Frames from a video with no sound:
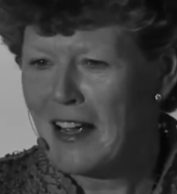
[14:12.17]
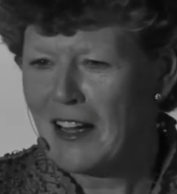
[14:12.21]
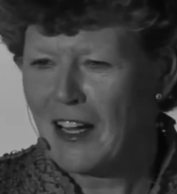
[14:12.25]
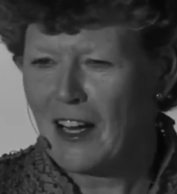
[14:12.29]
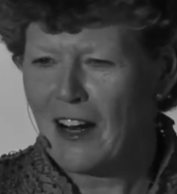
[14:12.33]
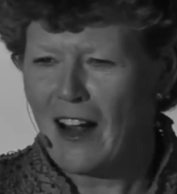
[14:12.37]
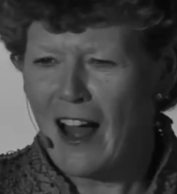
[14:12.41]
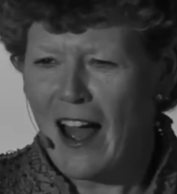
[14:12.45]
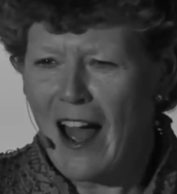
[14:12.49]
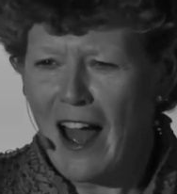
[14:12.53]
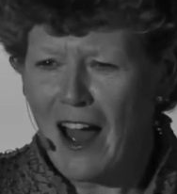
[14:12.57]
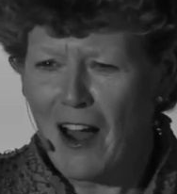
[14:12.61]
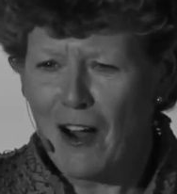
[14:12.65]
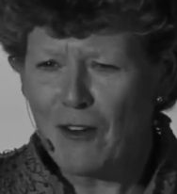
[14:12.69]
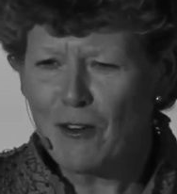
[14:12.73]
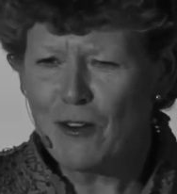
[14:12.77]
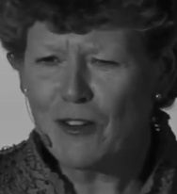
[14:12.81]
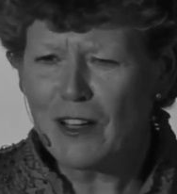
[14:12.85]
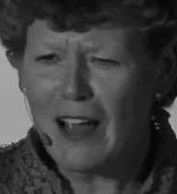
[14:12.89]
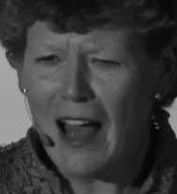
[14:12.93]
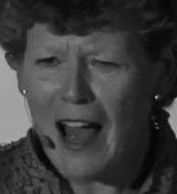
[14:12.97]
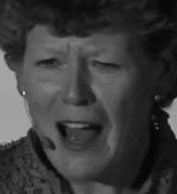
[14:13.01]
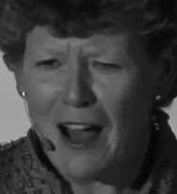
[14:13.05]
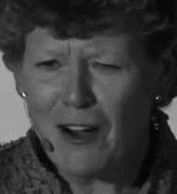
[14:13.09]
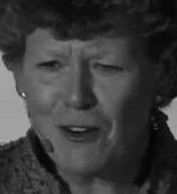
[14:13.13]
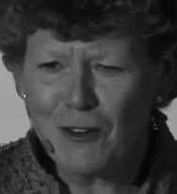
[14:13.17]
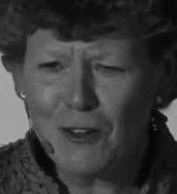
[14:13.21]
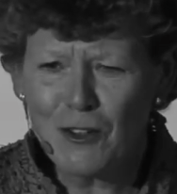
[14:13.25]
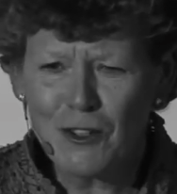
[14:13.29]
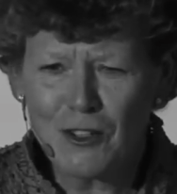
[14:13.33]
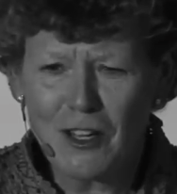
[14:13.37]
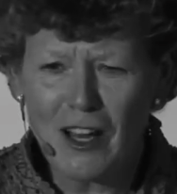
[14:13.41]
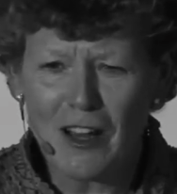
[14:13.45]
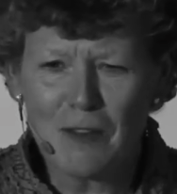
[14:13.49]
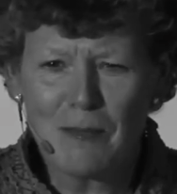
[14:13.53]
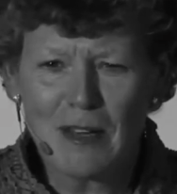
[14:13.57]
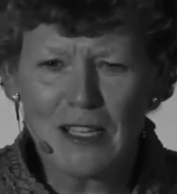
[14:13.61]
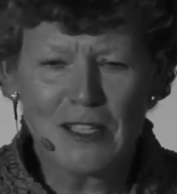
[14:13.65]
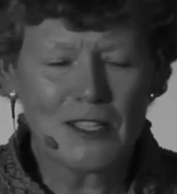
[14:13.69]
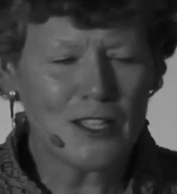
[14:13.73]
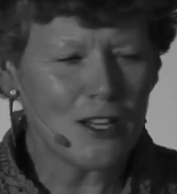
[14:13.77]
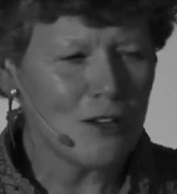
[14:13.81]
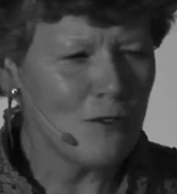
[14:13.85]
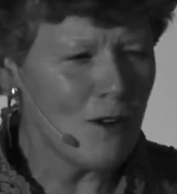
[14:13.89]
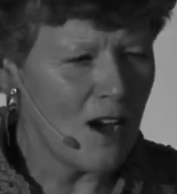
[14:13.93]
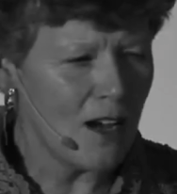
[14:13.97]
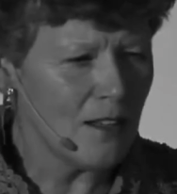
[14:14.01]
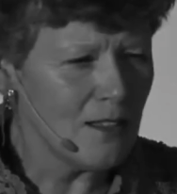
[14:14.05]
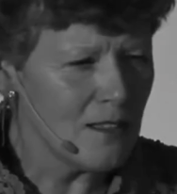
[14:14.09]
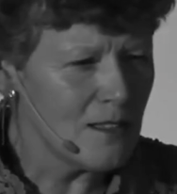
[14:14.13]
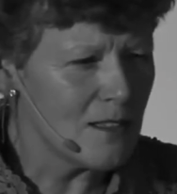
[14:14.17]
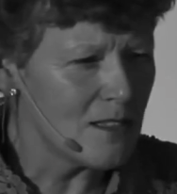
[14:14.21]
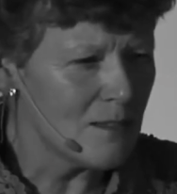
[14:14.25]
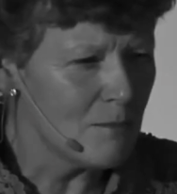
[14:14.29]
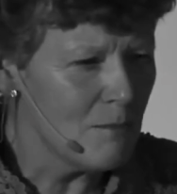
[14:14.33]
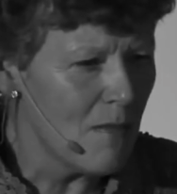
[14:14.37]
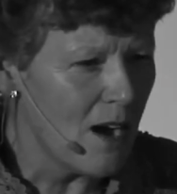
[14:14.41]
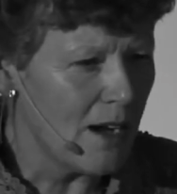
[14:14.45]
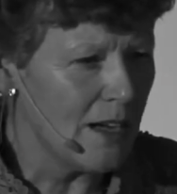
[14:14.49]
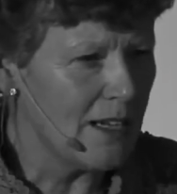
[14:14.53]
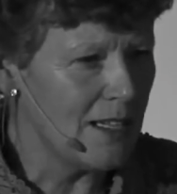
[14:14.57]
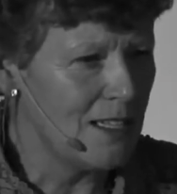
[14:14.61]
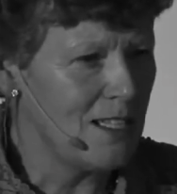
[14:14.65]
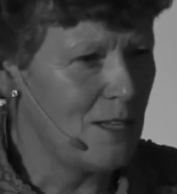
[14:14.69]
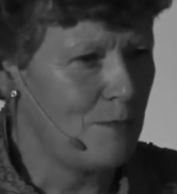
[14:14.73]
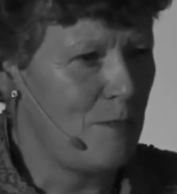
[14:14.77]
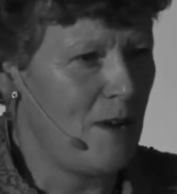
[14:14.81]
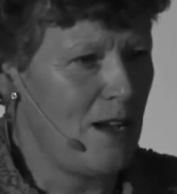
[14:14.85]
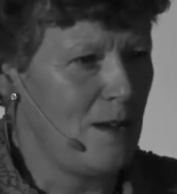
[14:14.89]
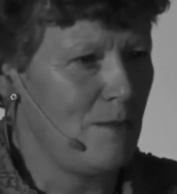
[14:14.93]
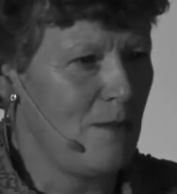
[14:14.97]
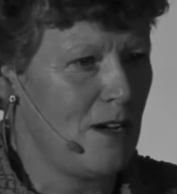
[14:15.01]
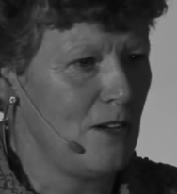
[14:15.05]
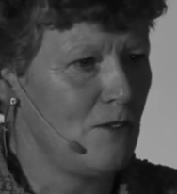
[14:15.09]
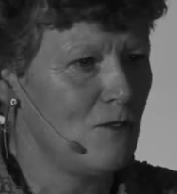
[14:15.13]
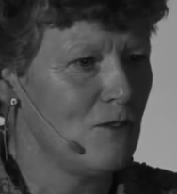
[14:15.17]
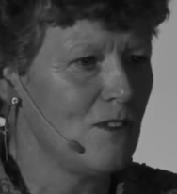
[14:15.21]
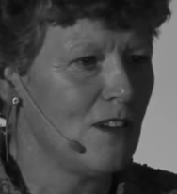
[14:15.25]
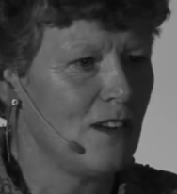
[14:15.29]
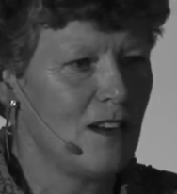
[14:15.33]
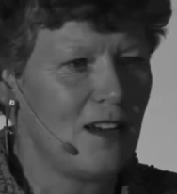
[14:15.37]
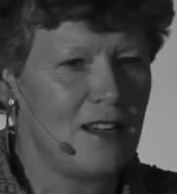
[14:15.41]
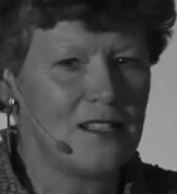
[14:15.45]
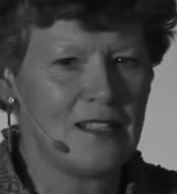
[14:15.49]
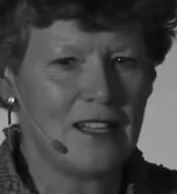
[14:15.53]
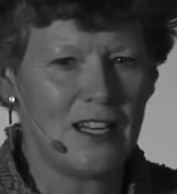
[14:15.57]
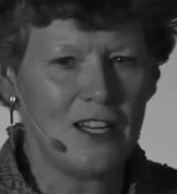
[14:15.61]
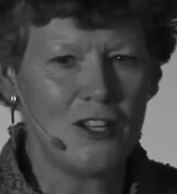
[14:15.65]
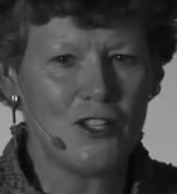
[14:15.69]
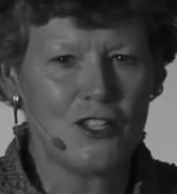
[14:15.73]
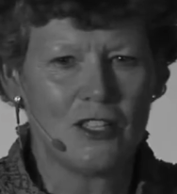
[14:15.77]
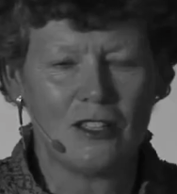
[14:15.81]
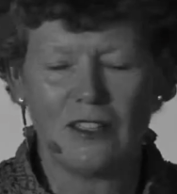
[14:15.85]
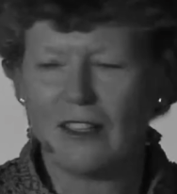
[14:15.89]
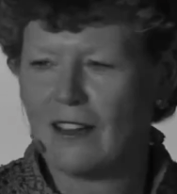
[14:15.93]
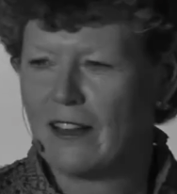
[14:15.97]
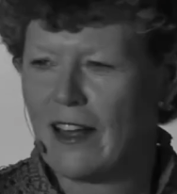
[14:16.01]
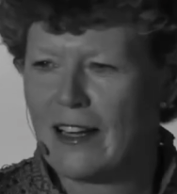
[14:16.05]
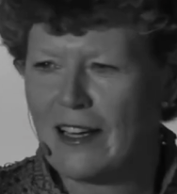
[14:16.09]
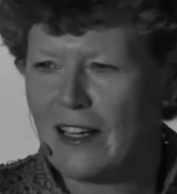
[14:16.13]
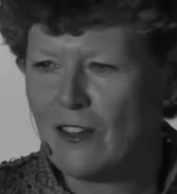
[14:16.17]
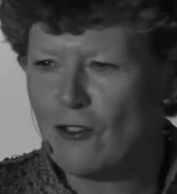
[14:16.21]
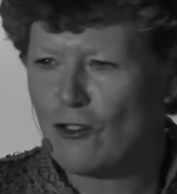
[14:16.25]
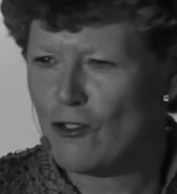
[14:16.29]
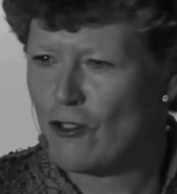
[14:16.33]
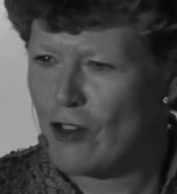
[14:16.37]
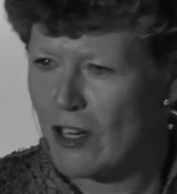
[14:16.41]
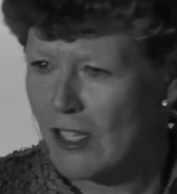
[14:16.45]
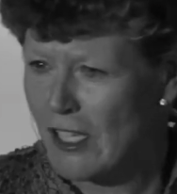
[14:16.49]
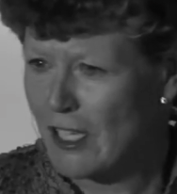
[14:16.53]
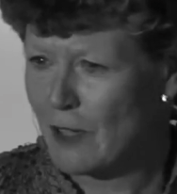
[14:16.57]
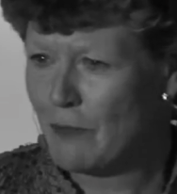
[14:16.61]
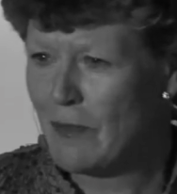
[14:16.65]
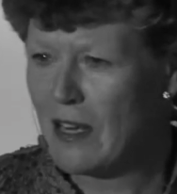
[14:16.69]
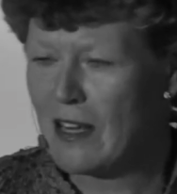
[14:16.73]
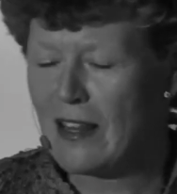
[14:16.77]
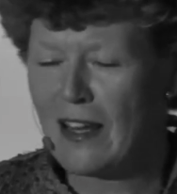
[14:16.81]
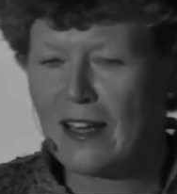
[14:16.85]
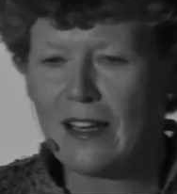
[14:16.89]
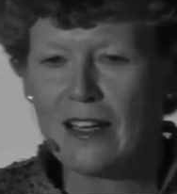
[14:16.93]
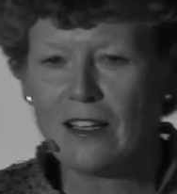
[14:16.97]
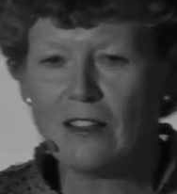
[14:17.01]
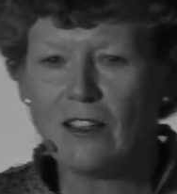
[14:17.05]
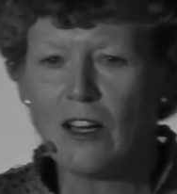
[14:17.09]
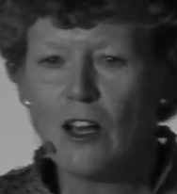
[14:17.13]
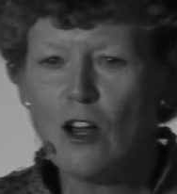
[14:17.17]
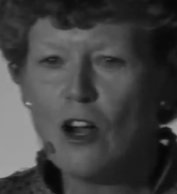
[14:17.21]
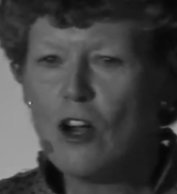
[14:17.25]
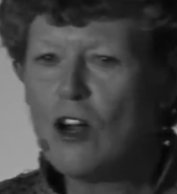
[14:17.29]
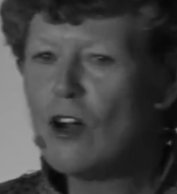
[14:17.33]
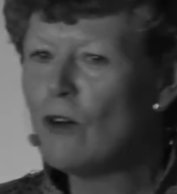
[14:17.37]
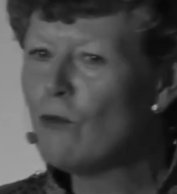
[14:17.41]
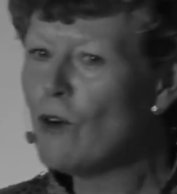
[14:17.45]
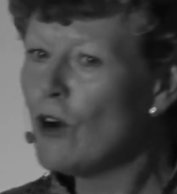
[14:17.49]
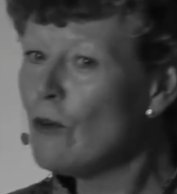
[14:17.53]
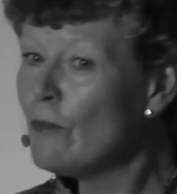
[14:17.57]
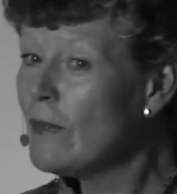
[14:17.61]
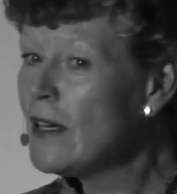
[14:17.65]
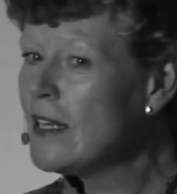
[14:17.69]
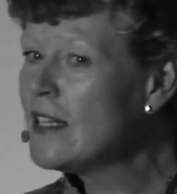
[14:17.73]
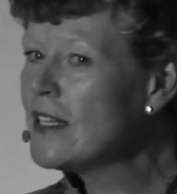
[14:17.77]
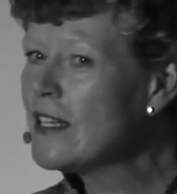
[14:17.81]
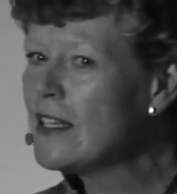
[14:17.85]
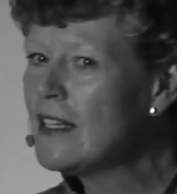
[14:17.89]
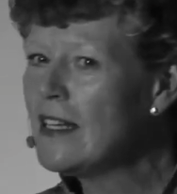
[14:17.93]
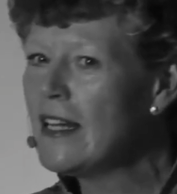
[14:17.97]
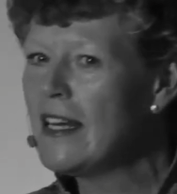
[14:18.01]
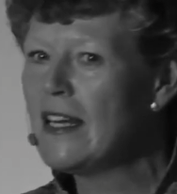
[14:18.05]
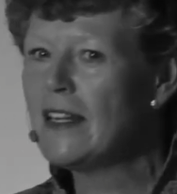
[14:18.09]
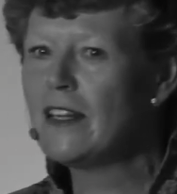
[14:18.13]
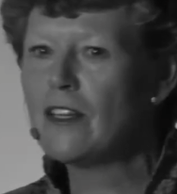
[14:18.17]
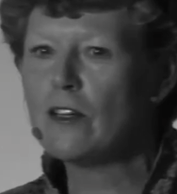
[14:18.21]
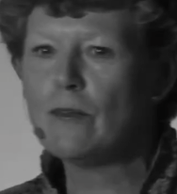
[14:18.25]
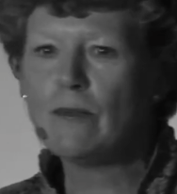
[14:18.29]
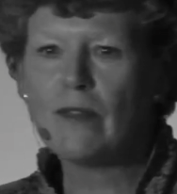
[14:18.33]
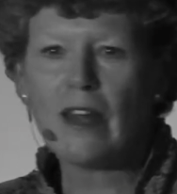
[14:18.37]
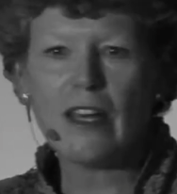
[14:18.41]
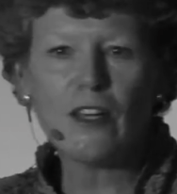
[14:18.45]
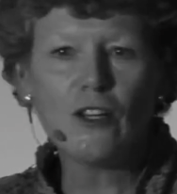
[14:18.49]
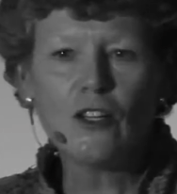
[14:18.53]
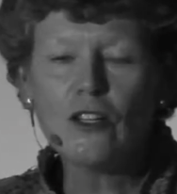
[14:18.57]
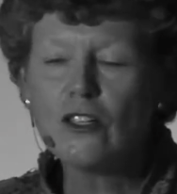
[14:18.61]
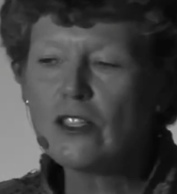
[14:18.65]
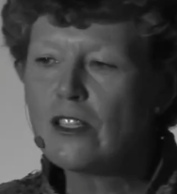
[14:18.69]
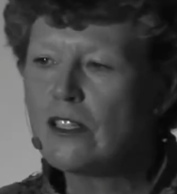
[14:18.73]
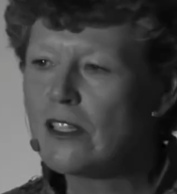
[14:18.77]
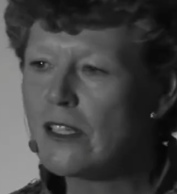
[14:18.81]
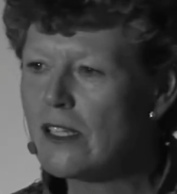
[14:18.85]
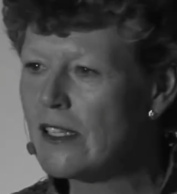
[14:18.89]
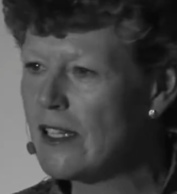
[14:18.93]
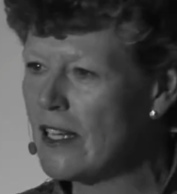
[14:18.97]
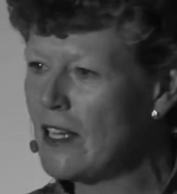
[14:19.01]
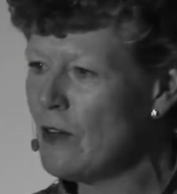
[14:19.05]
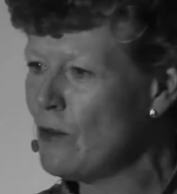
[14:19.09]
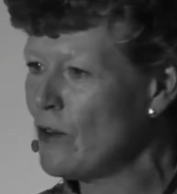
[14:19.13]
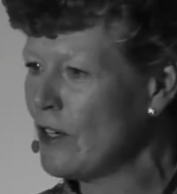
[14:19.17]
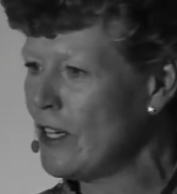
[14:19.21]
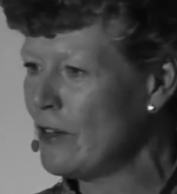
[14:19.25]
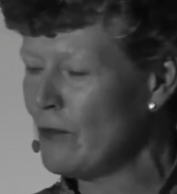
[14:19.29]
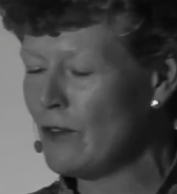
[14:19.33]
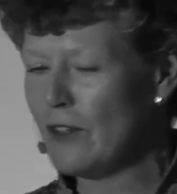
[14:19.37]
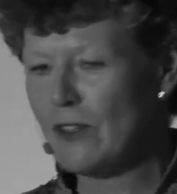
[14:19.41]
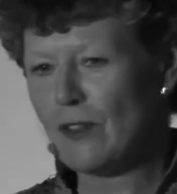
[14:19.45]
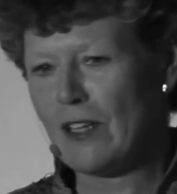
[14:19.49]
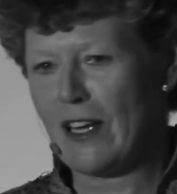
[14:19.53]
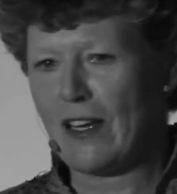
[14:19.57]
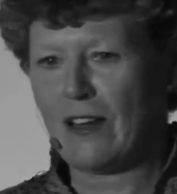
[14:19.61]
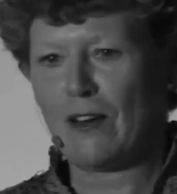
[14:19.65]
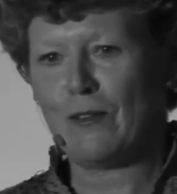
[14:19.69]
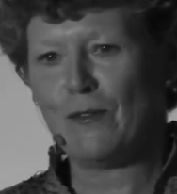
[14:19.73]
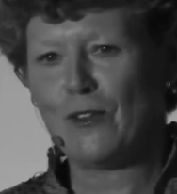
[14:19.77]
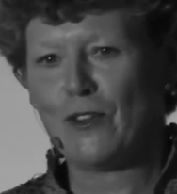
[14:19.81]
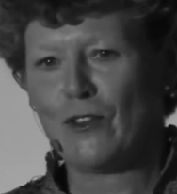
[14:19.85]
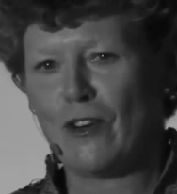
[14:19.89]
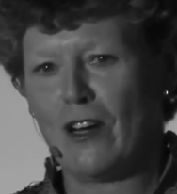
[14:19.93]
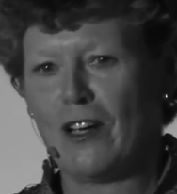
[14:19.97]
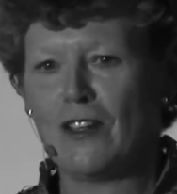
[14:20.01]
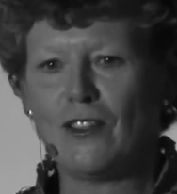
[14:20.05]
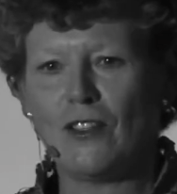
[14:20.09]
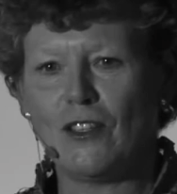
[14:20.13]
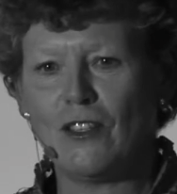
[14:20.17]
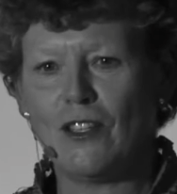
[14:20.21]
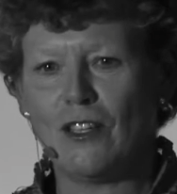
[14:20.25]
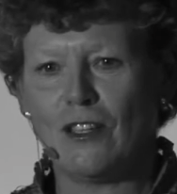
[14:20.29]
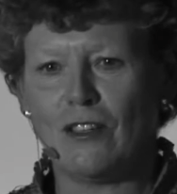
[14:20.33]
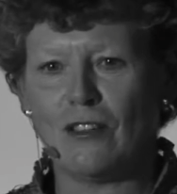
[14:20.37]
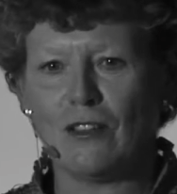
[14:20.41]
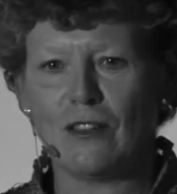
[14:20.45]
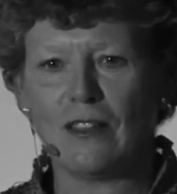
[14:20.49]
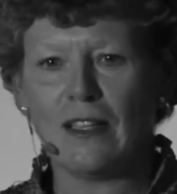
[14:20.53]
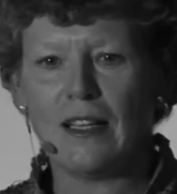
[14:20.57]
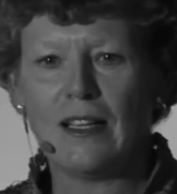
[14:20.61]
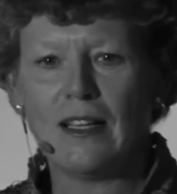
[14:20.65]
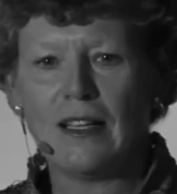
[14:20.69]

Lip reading: You know, how could I be so undermined by my organization that they didn't trust me, they didn't want me to lead them, they couldn't see what it was like I was trying to do?